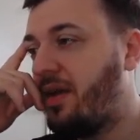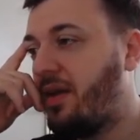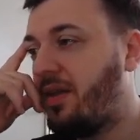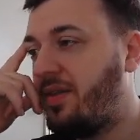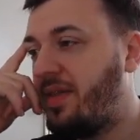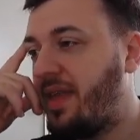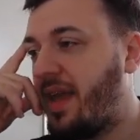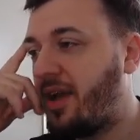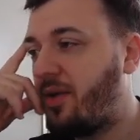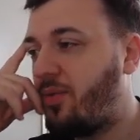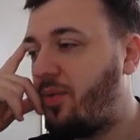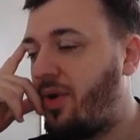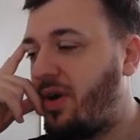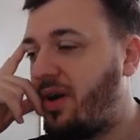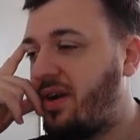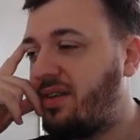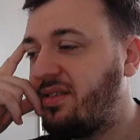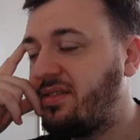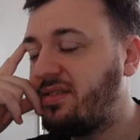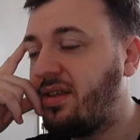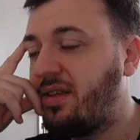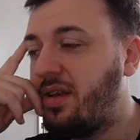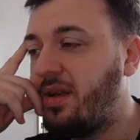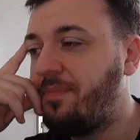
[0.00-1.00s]

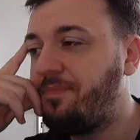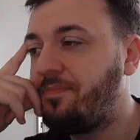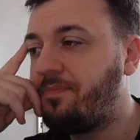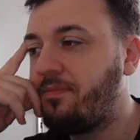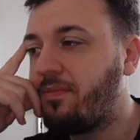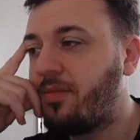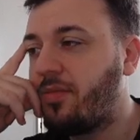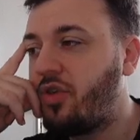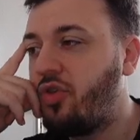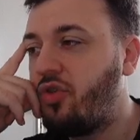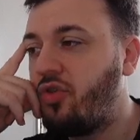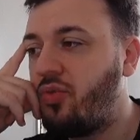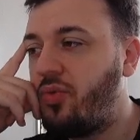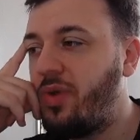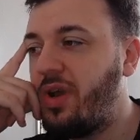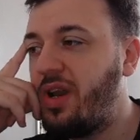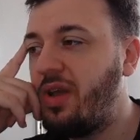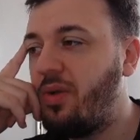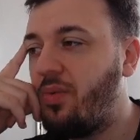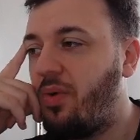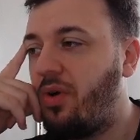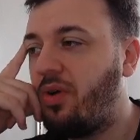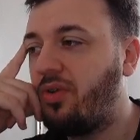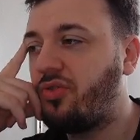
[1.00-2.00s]
Neck-wise, you
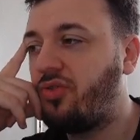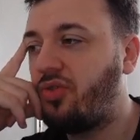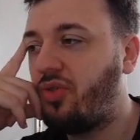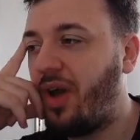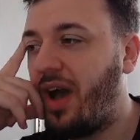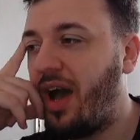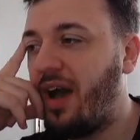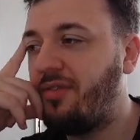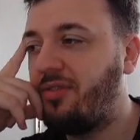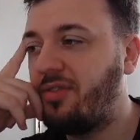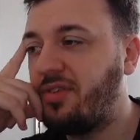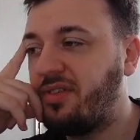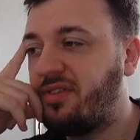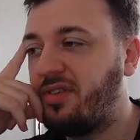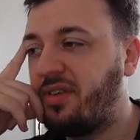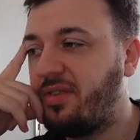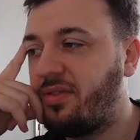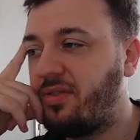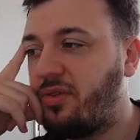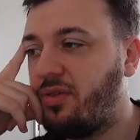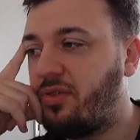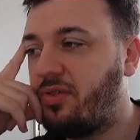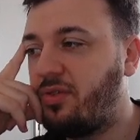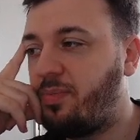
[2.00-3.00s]
really want to have an Onyxia
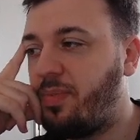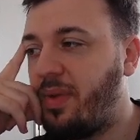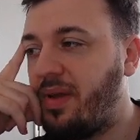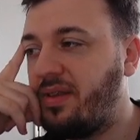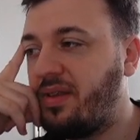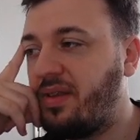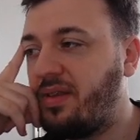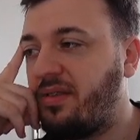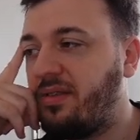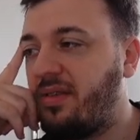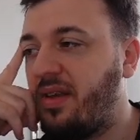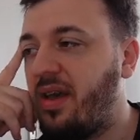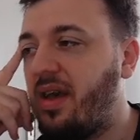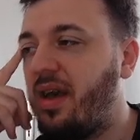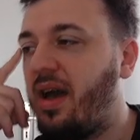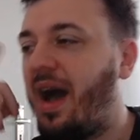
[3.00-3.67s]
Tooth pendant.